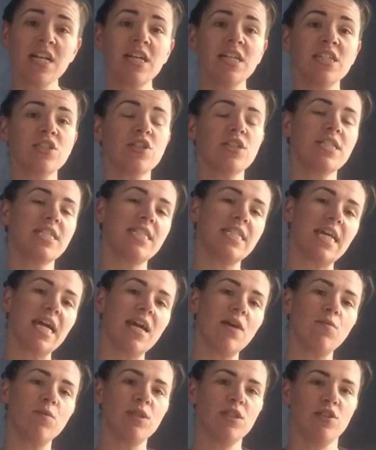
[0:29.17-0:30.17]
So today
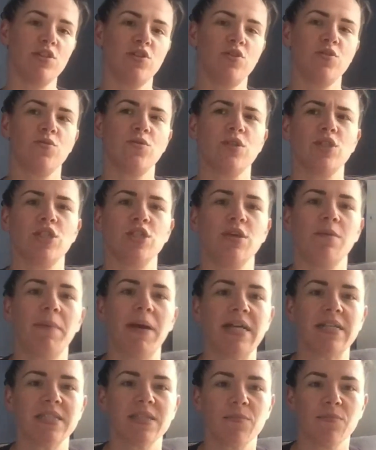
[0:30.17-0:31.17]
I wanted to talk to you
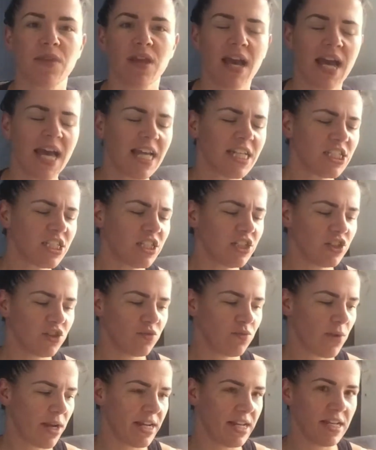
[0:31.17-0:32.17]
about something I actually
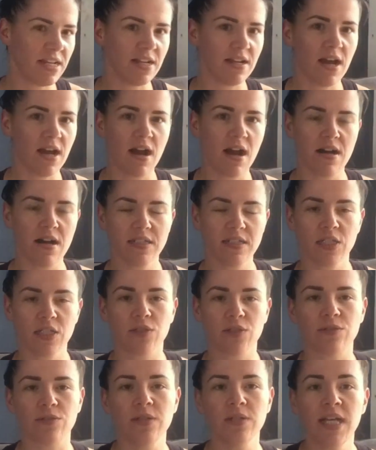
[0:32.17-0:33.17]
just read in an
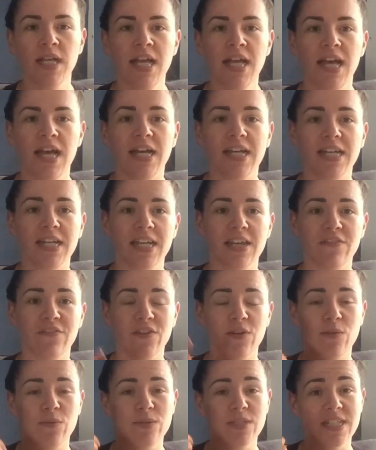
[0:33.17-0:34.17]
article, and if
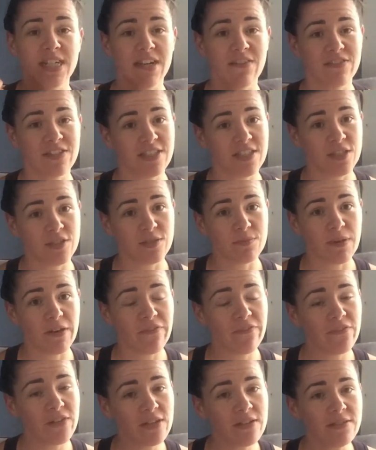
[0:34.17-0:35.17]
I wasn't having to use my
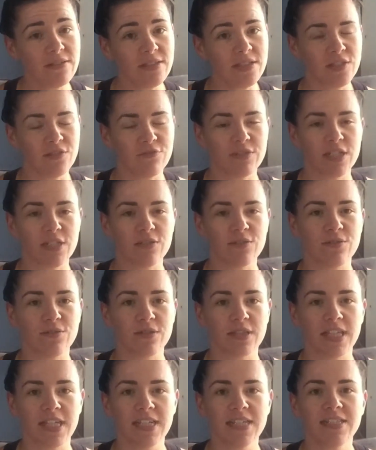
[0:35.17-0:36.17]
phone to record
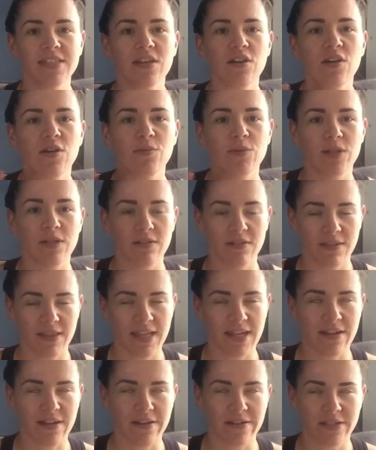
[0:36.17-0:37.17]
this, I would look
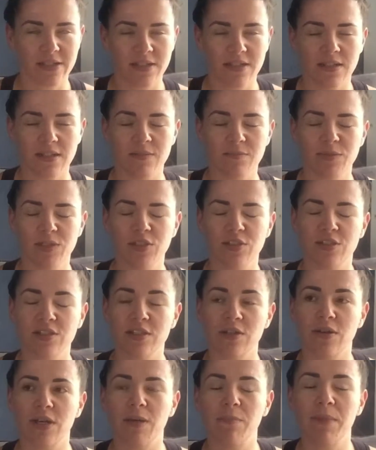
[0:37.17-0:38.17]
that article up just
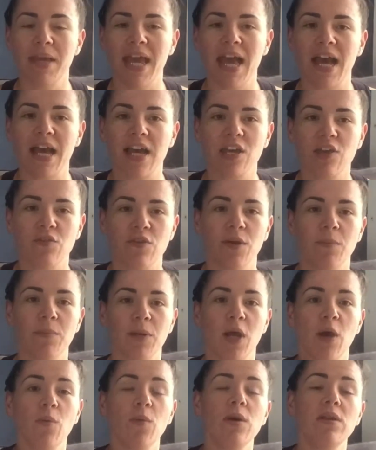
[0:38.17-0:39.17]
so I can be accurate, but
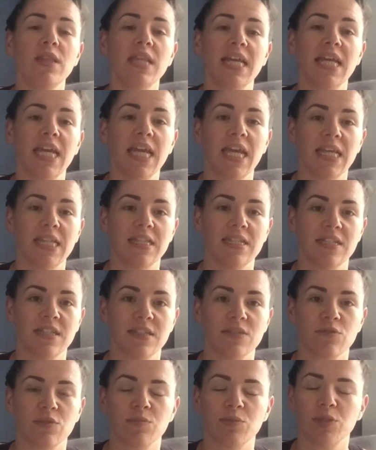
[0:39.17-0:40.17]
I will link it in the
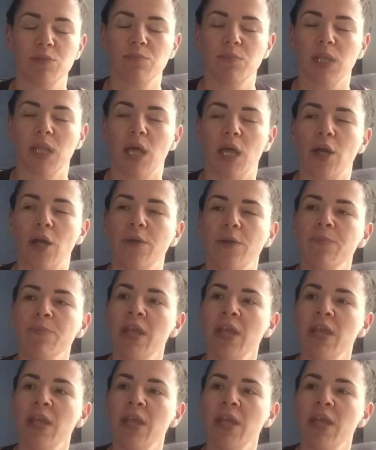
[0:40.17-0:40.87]
description below.